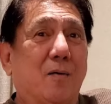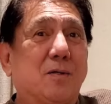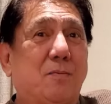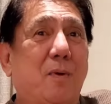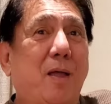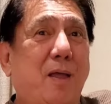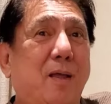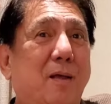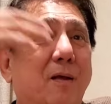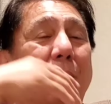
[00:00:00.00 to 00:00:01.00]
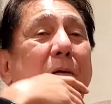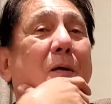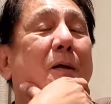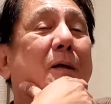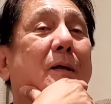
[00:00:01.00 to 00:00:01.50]
I was playing.
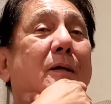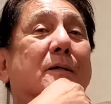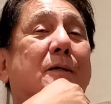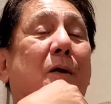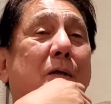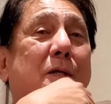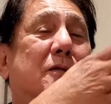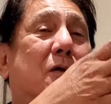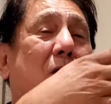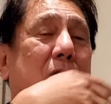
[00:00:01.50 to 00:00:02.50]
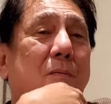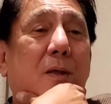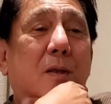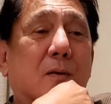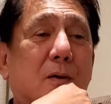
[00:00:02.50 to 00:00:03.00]
So he just talked to
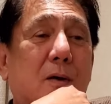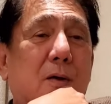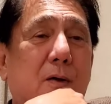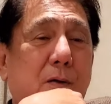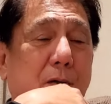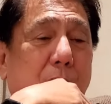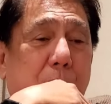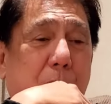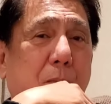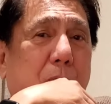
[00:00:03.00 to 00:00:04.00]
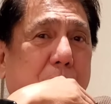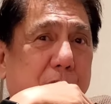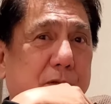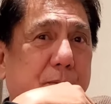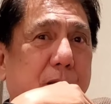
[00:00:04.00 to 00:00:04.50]
me, you know, oh, you, you play for
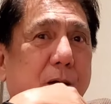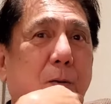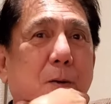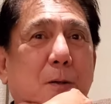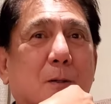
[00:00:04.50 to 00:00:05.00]
Krishna now?